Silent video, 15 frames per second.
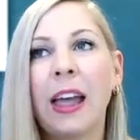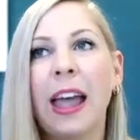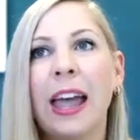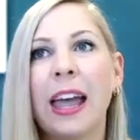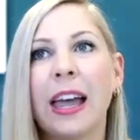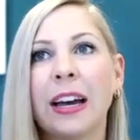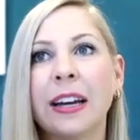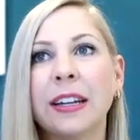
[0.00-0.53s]

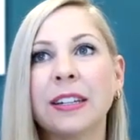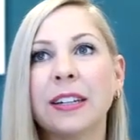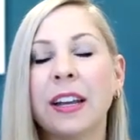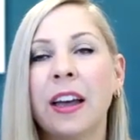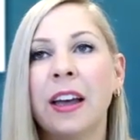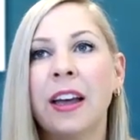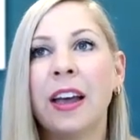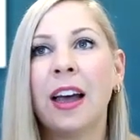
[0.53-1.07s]
And
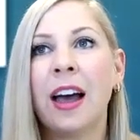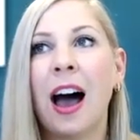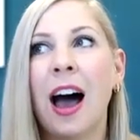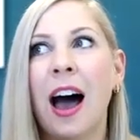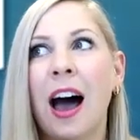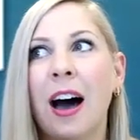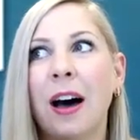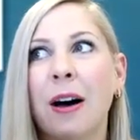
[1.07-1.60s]

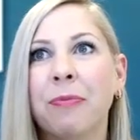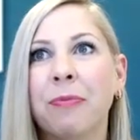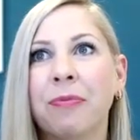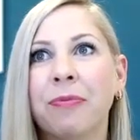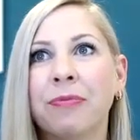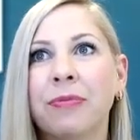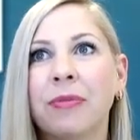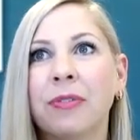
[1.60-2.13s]

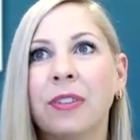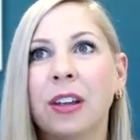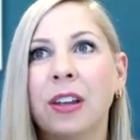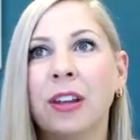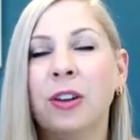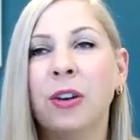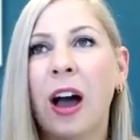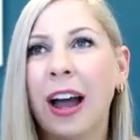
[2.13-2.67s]
I
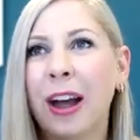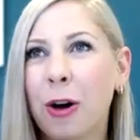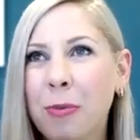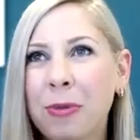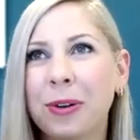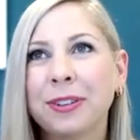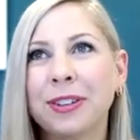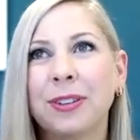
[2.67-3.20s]

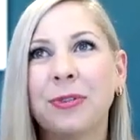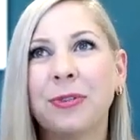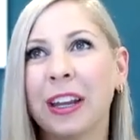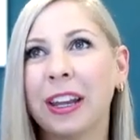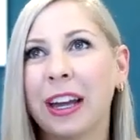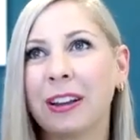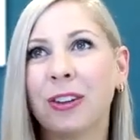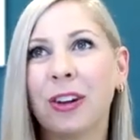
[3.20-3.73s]
almost feel
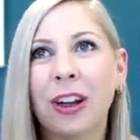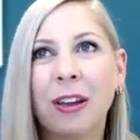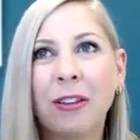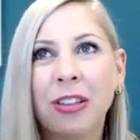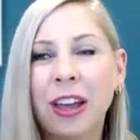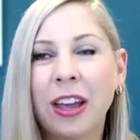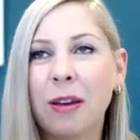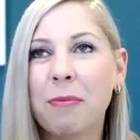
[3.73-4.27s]
like
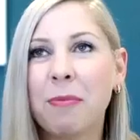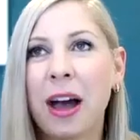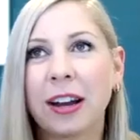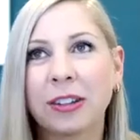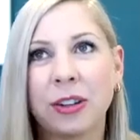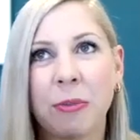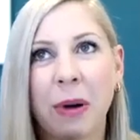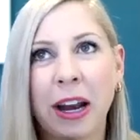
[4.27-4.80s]
thinking
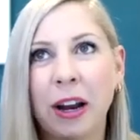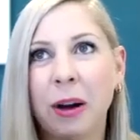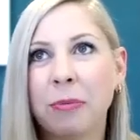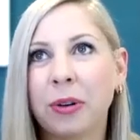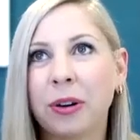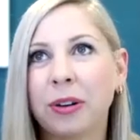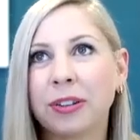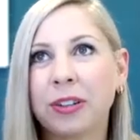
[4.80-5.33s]
back to my
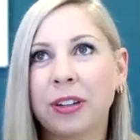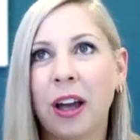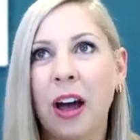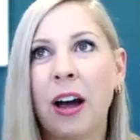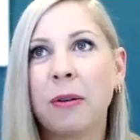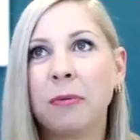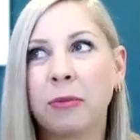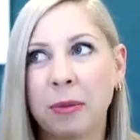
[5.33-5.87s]
numbers,
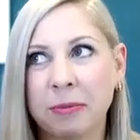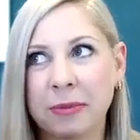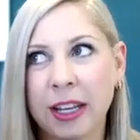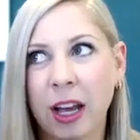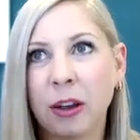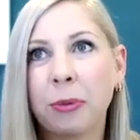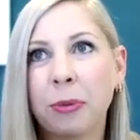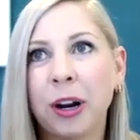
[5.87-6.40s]
I'm
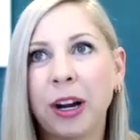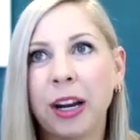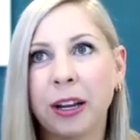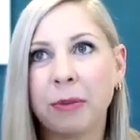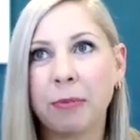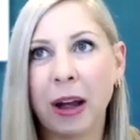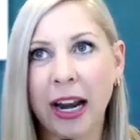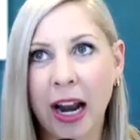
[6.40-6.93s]

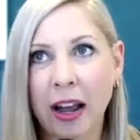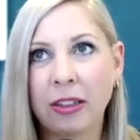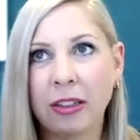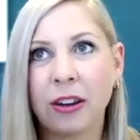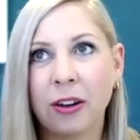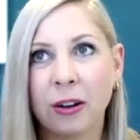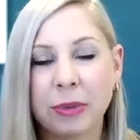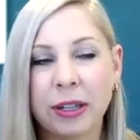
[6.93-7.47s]
celebrating my 9th
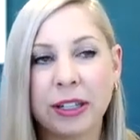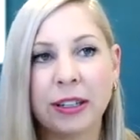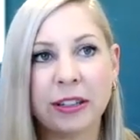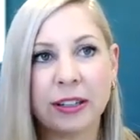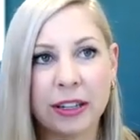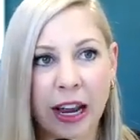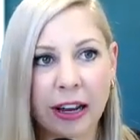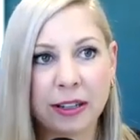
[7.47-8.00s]
year in
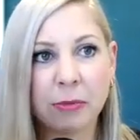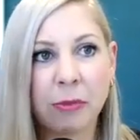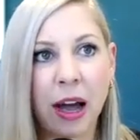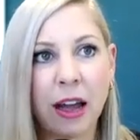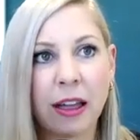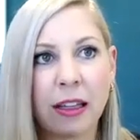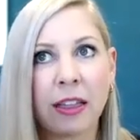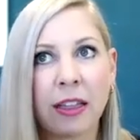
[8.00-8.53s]
business next
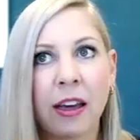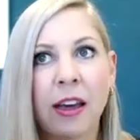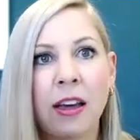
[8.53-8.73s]
month.